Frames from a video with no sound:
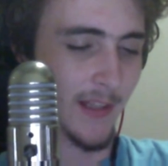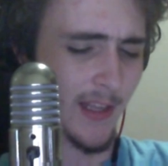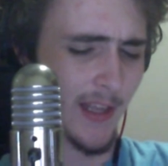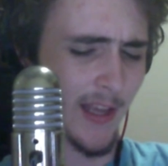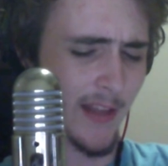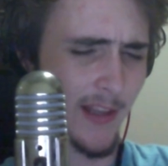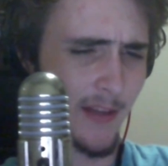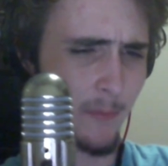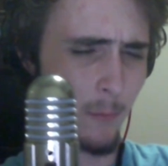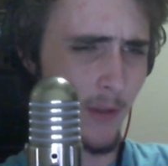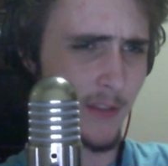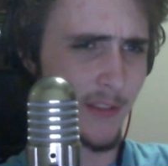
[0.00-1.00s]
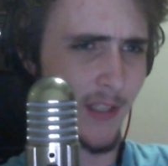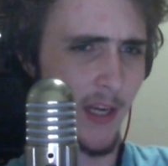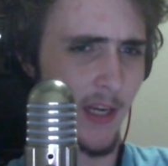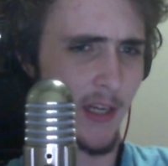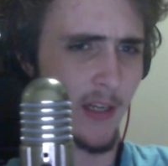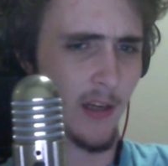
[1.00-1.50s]
then one
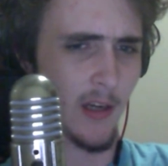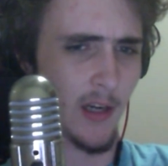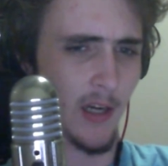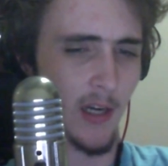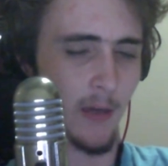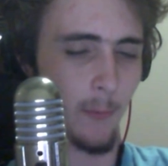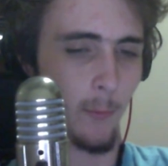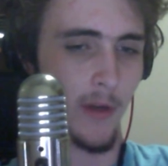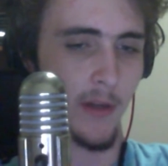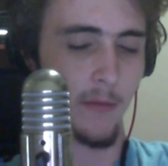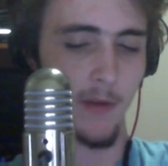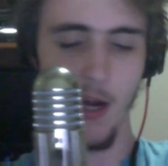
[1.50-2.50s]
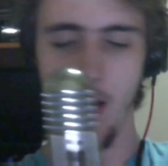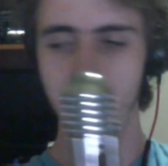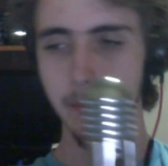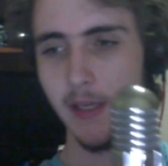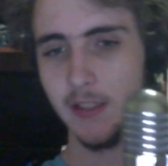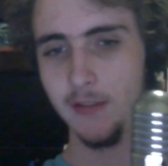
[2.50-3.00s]
day, I met